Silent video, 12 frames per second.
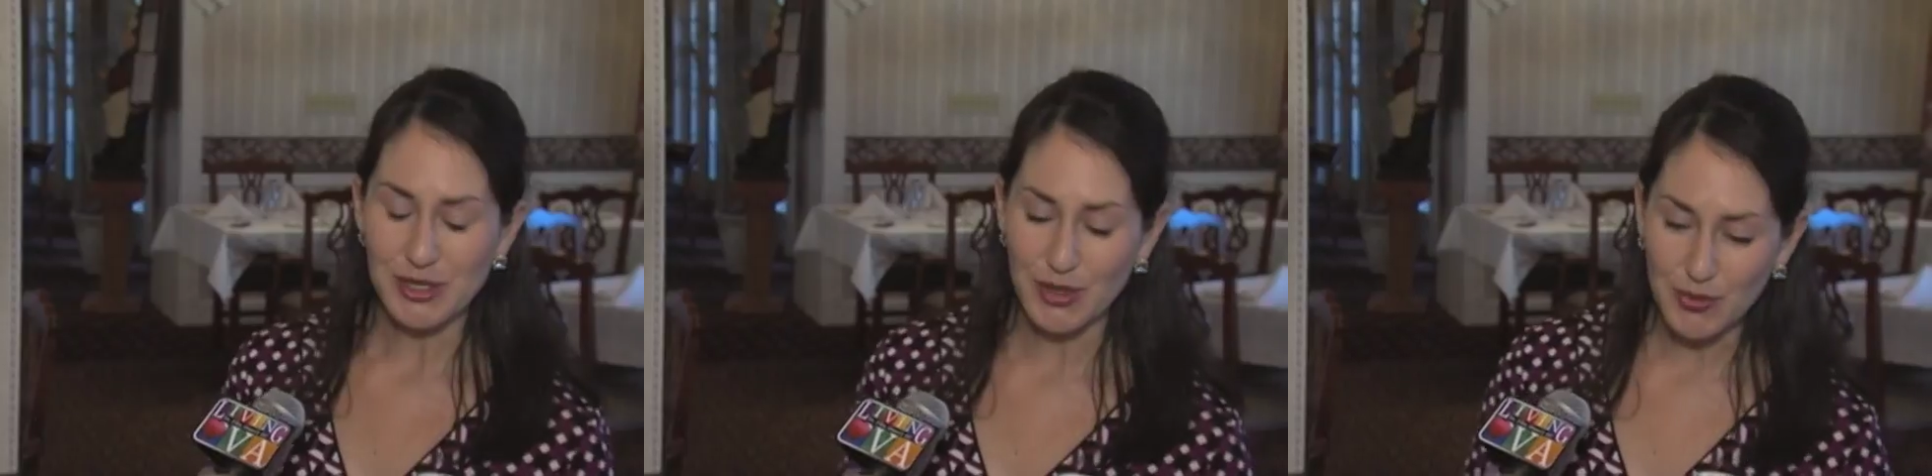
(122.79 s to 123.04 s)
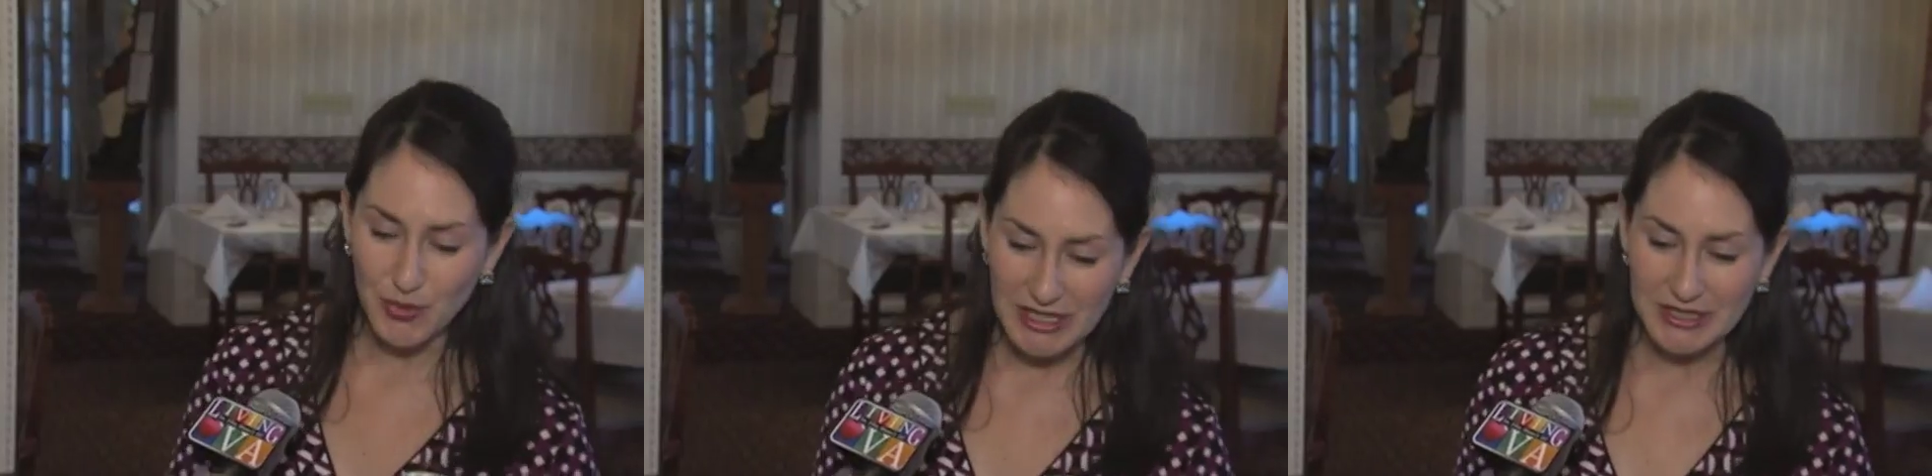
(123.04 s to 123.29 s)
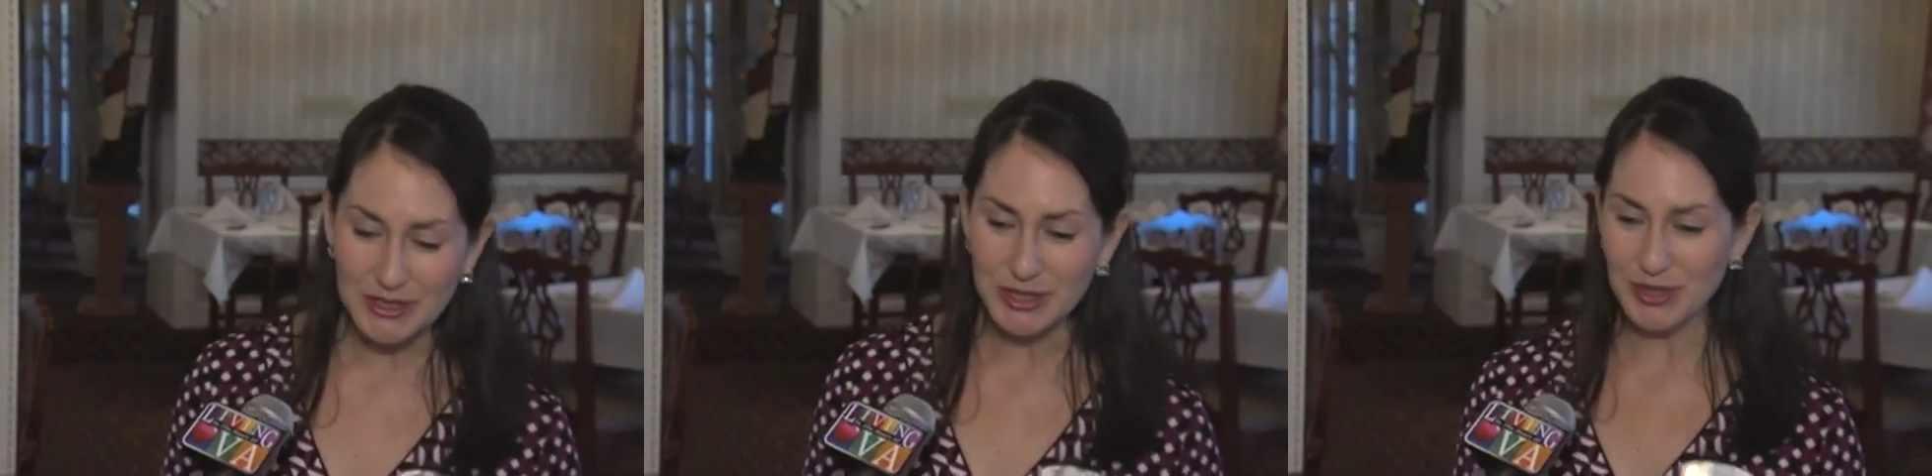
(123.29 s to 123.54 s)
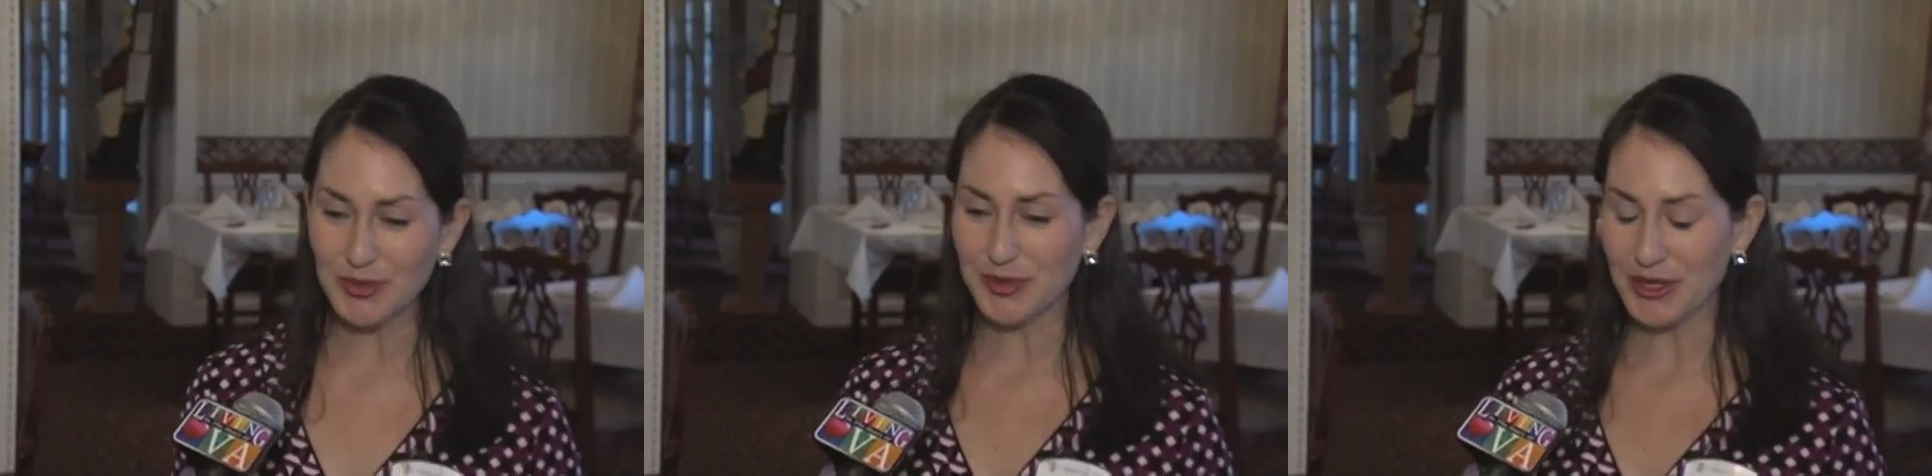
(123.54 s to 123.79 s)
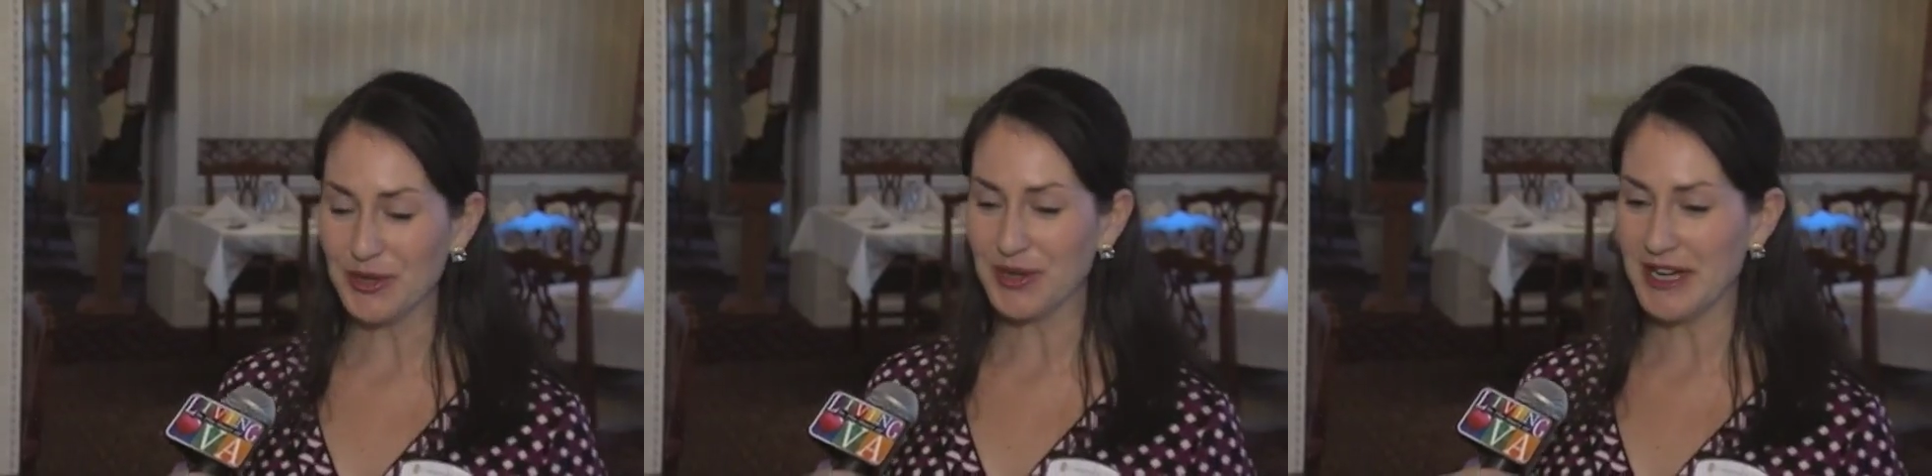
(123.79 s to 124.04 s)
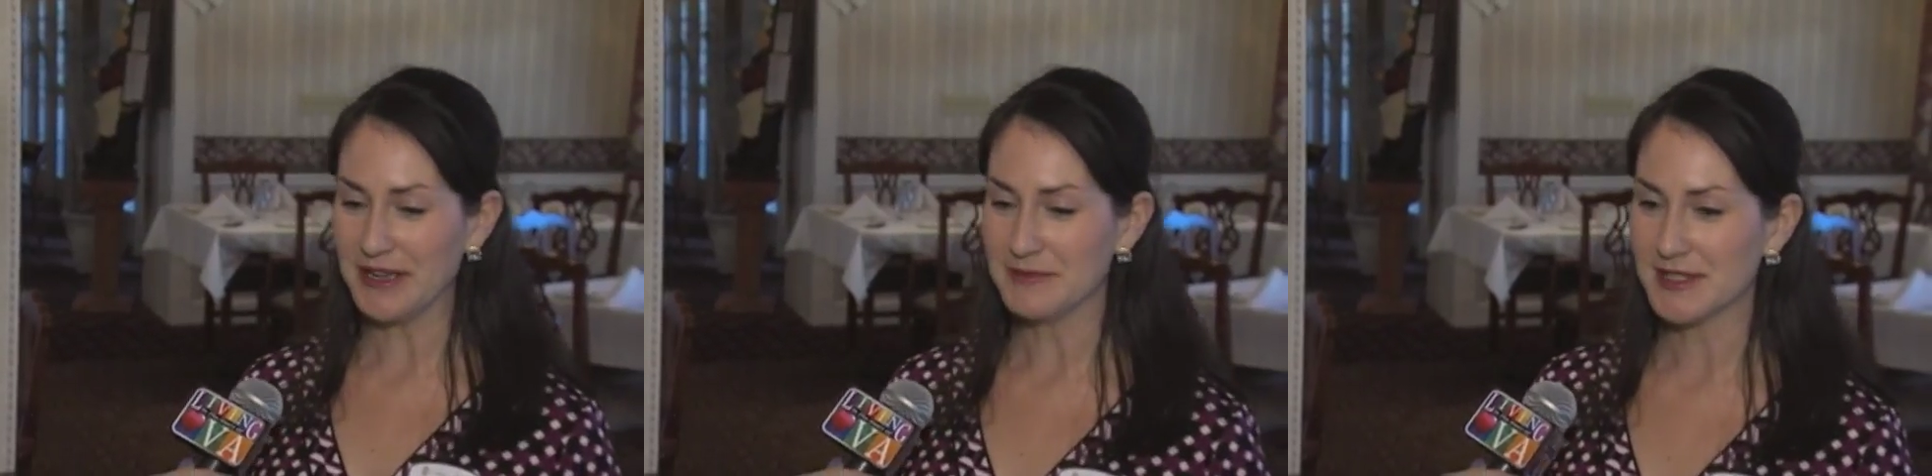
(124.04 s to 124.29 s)
So we'll do
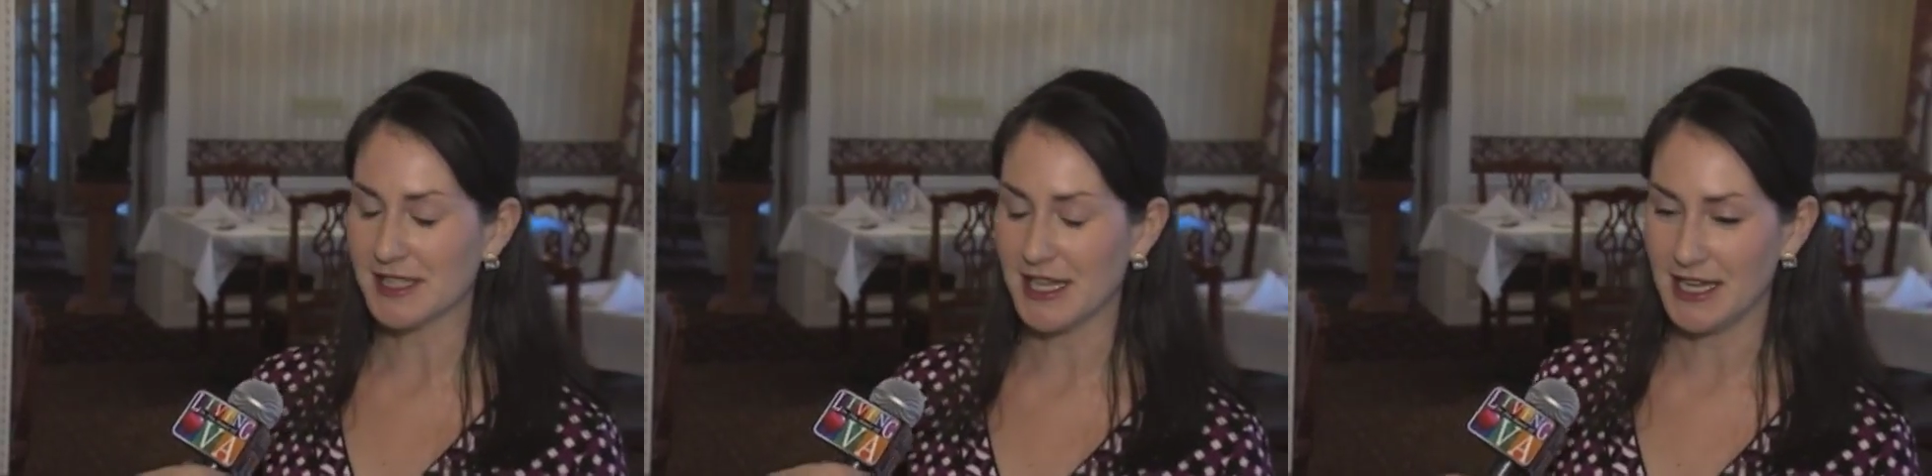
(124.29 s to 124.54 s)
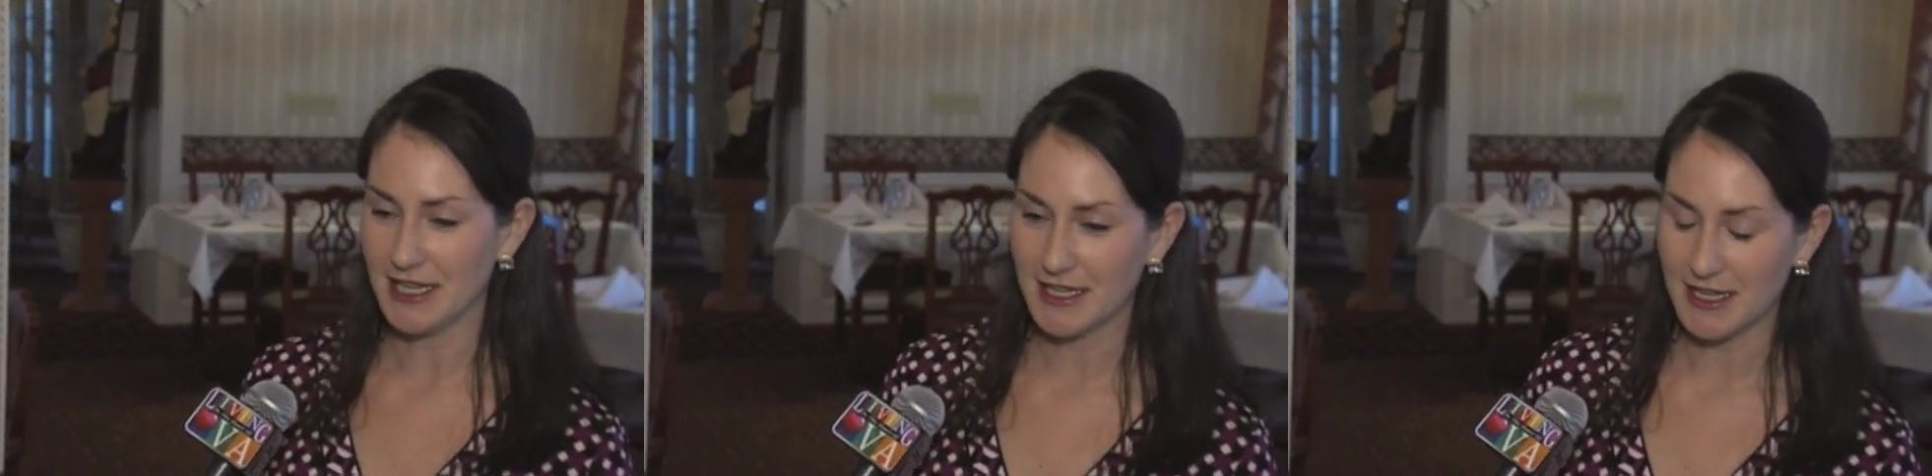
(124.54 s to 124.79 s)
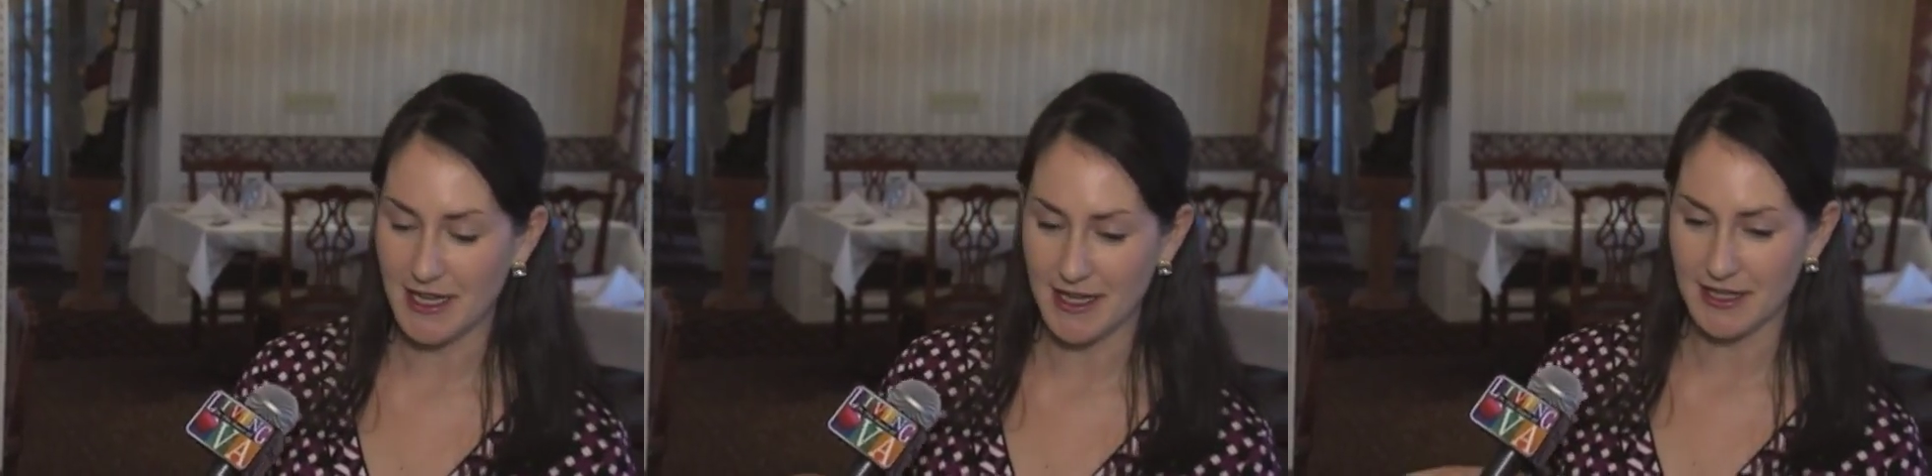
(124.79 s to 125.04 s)
programs like